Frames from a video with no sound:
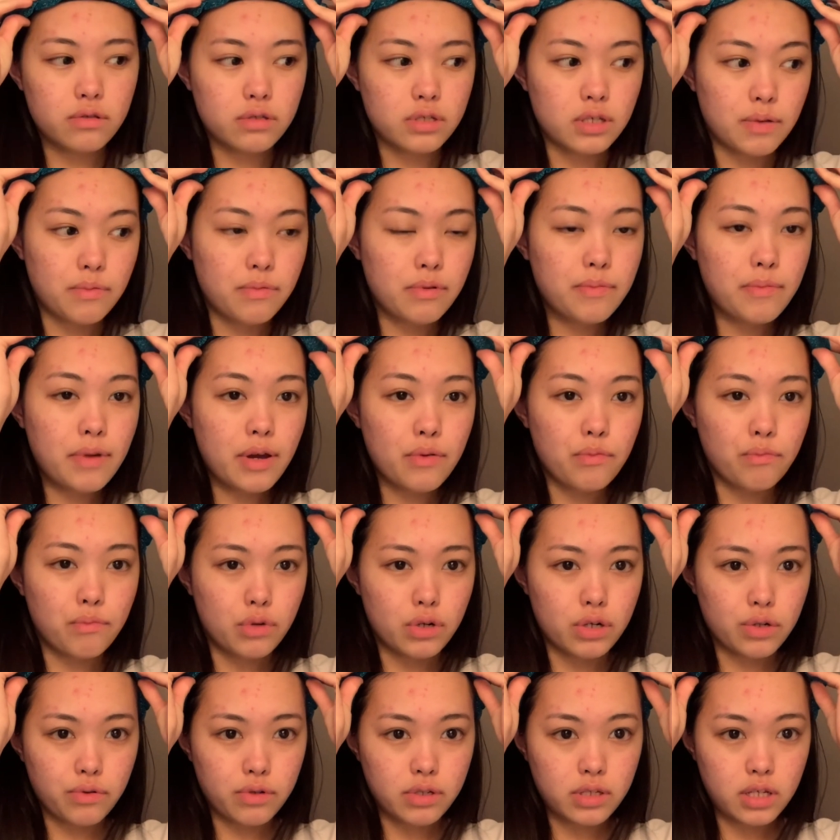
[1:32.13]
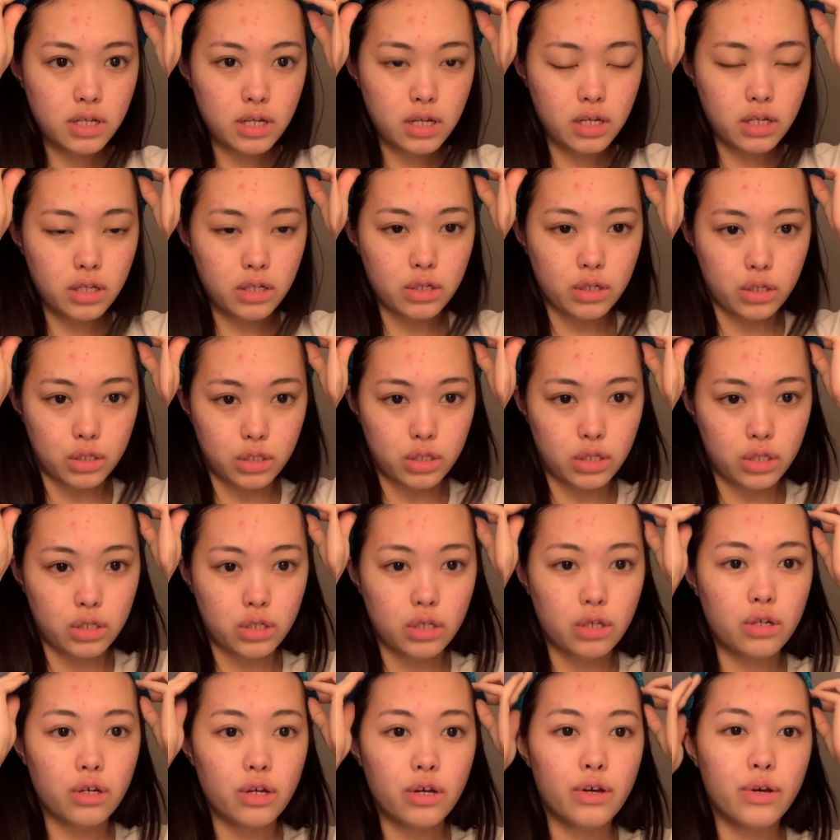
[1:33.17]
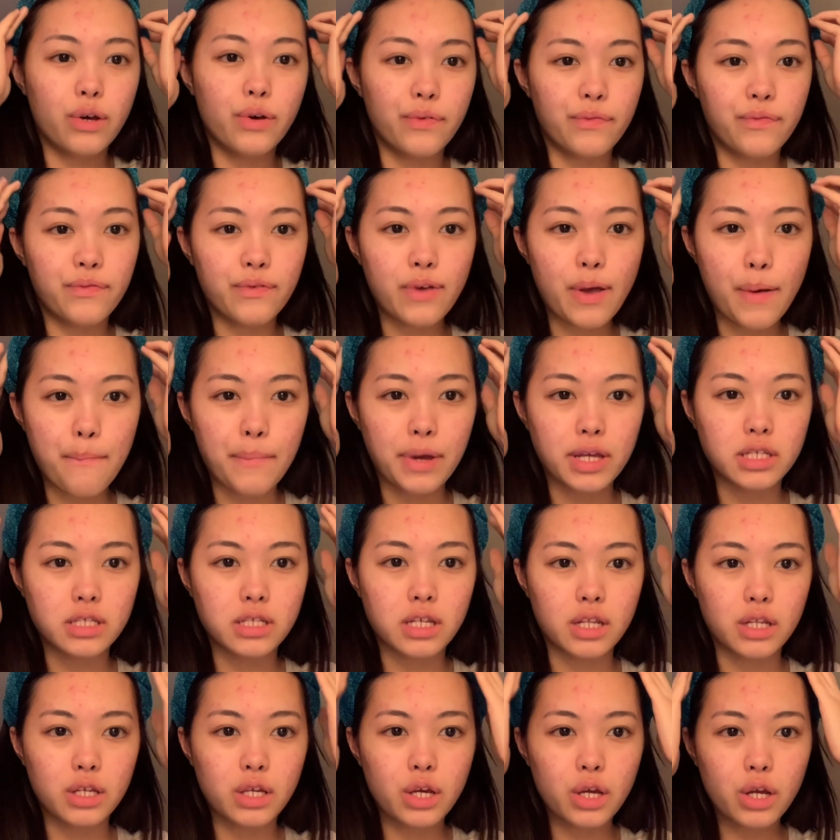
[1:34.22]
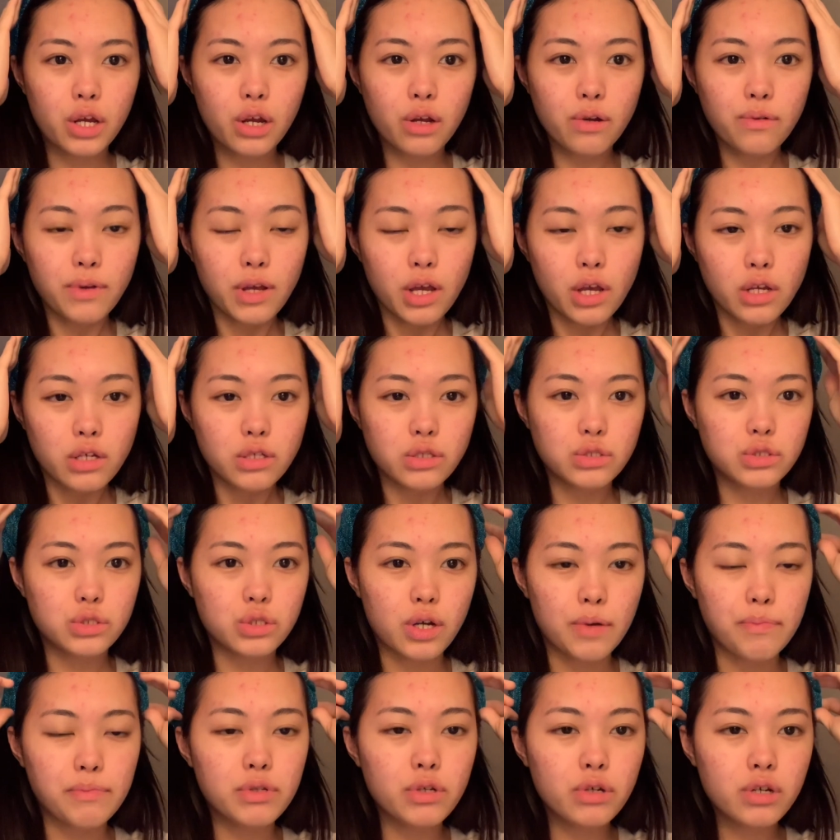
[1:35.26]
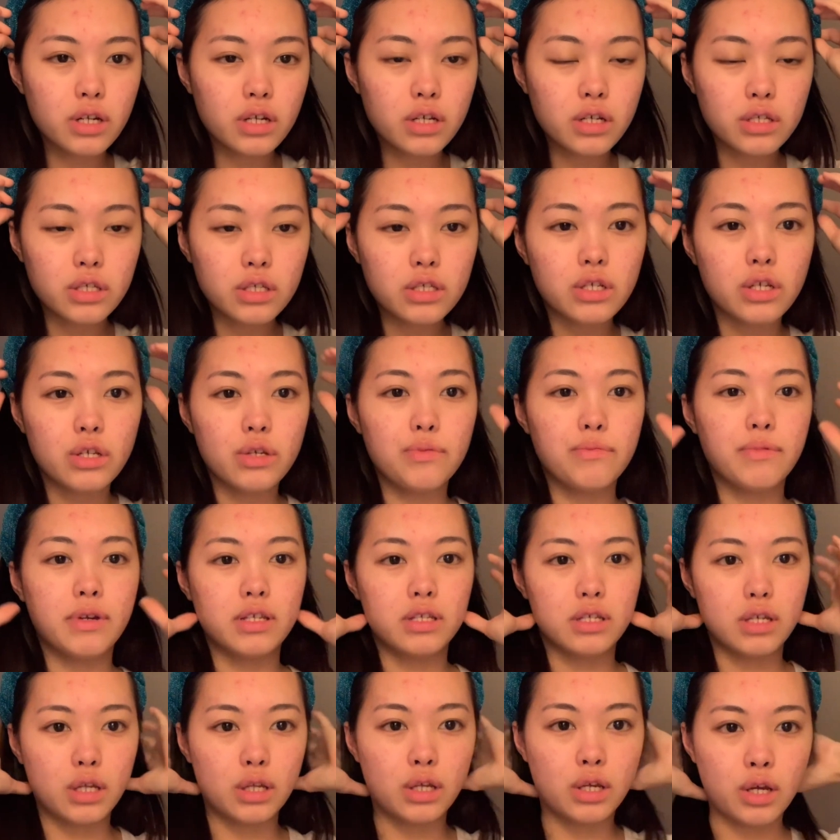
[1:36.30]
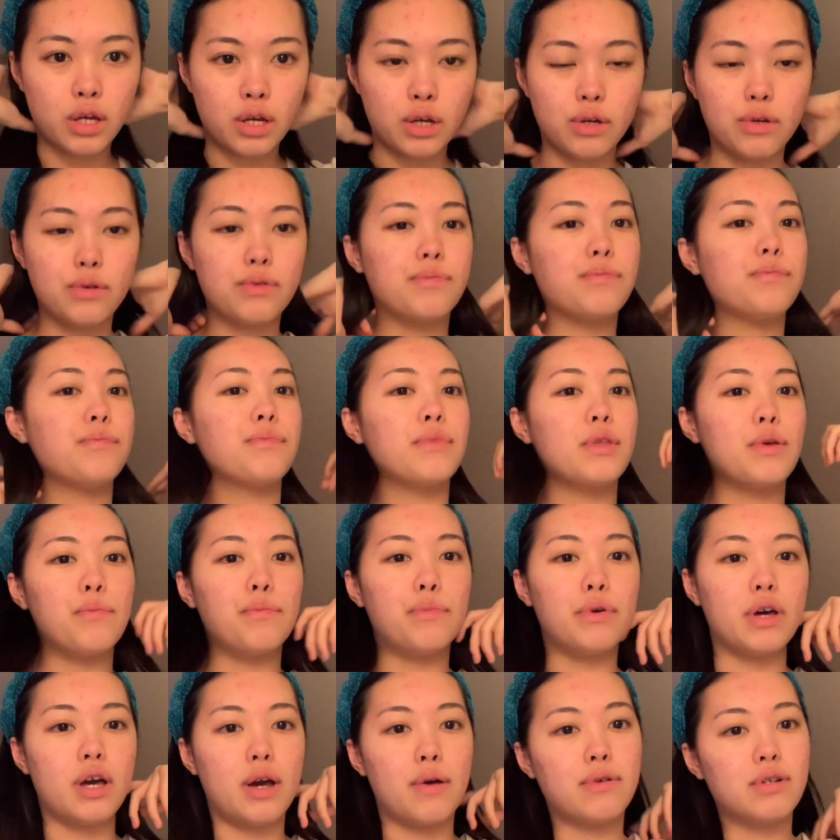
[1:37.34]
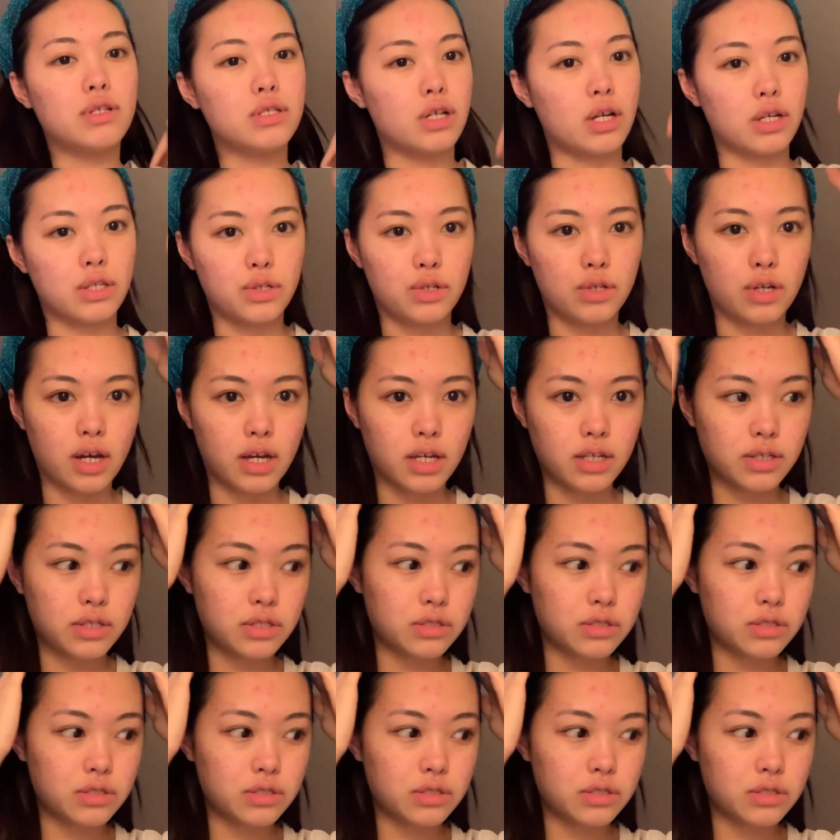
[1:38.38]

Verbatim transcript: Some of my morning routine consisted of my skincare, so I'm still gonna continue my skincare but I'm gonna talk to you guys